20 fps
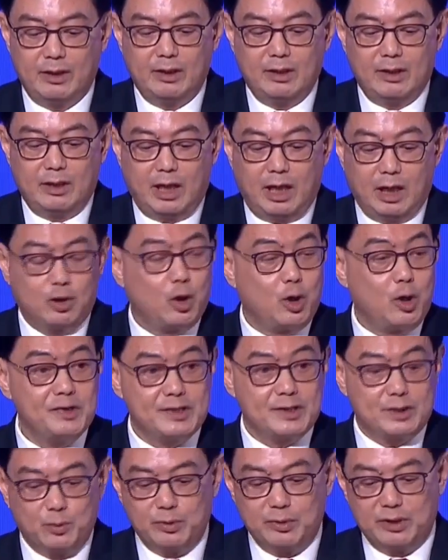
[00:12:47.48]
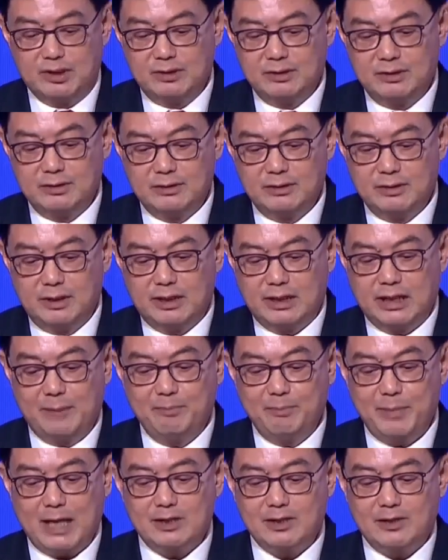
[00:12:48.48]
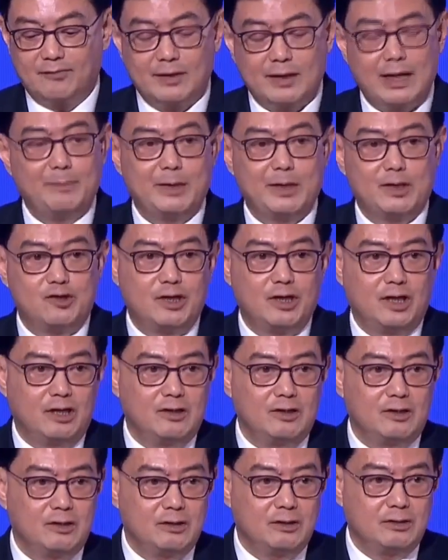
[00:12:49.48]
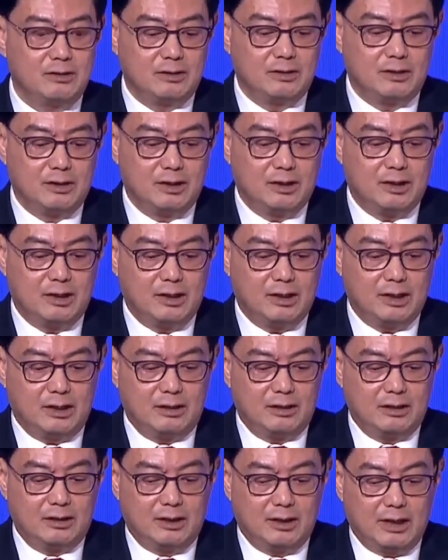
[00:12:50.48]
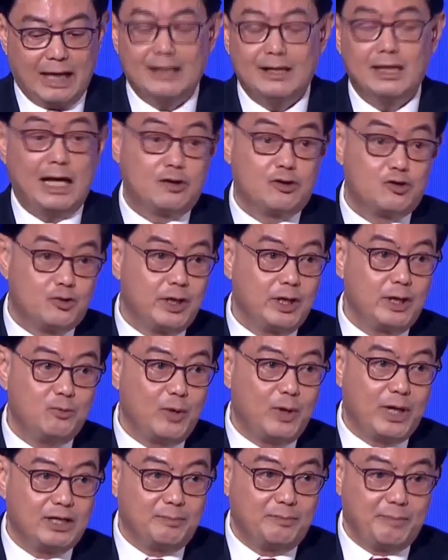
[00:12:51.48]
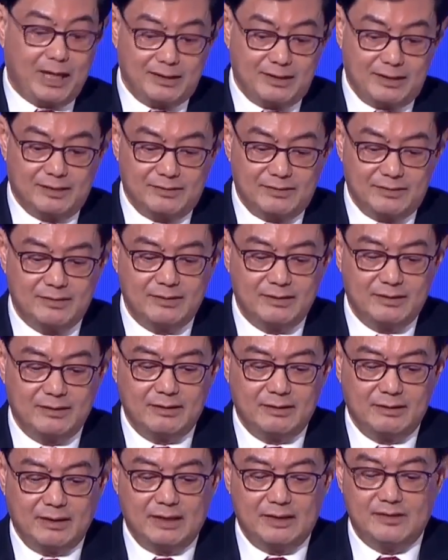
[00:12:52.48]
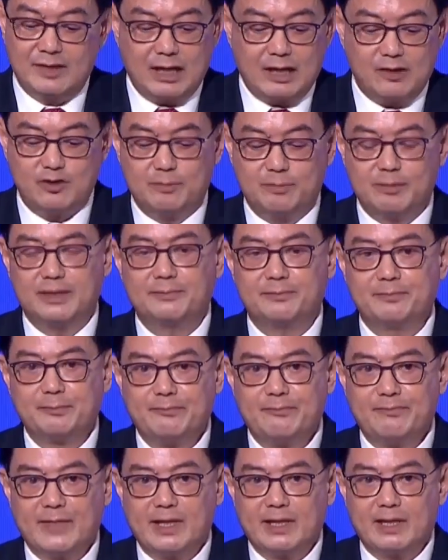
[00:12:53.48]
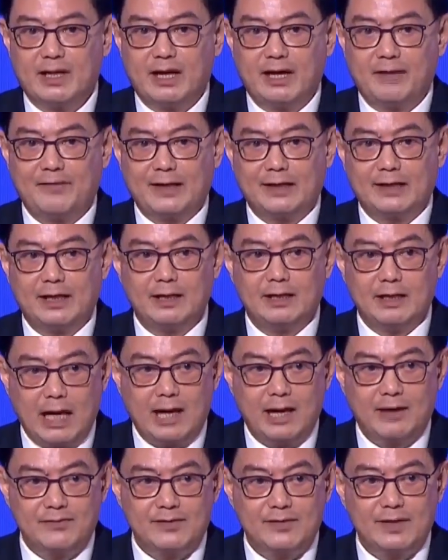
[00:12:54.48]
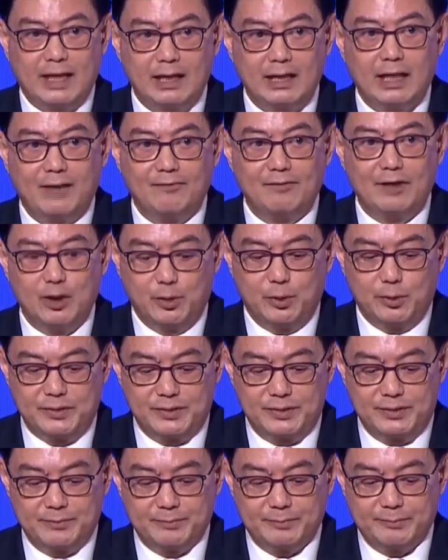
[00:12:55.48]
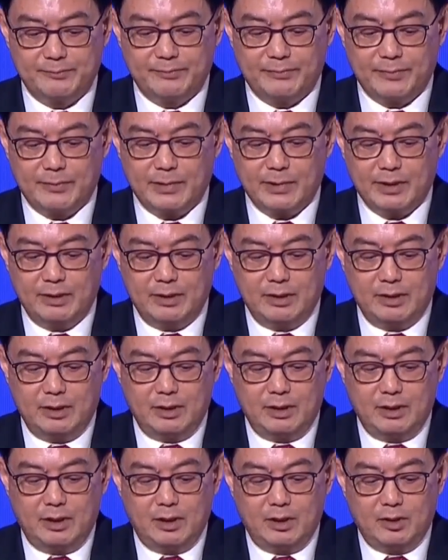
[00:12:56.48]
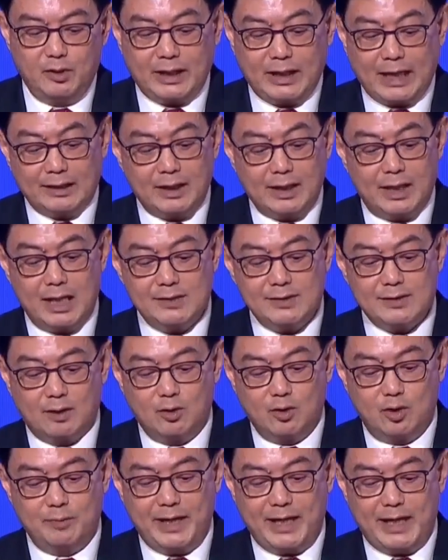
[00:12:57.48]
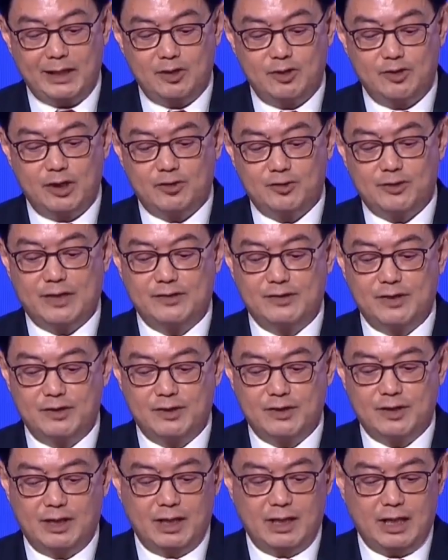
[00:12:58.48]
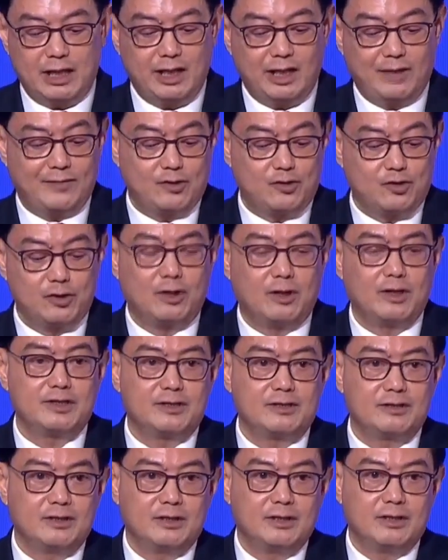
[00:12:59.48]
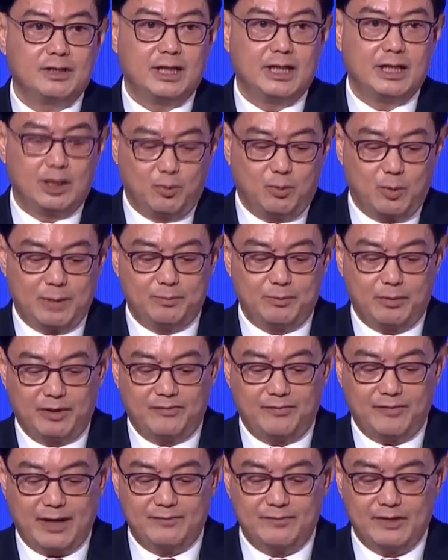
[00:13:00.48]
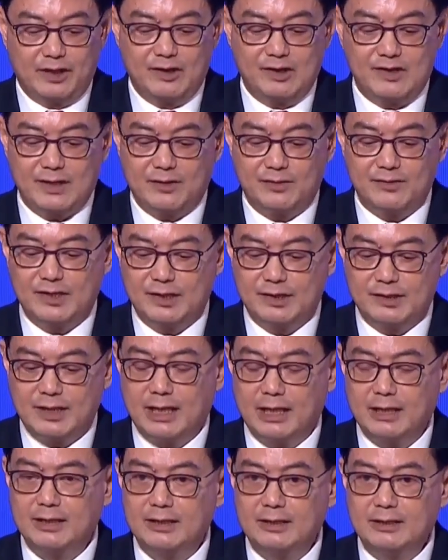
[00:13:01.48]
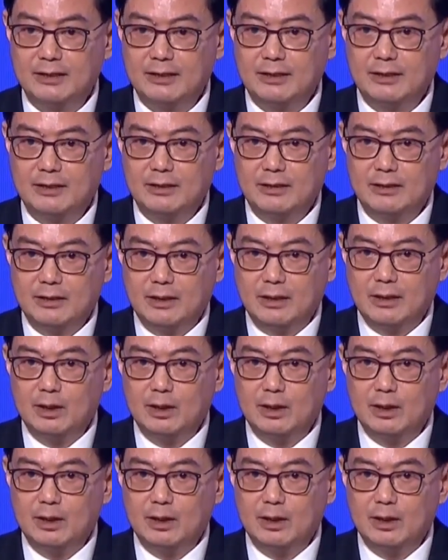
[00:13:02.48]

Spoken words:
Across the world, the impact of climate change and extreme weather patterns is tangible, affecting lives and livelihoods. To catalyze the global energy transition and have a shot at the 1.5 degrees Celsius target, the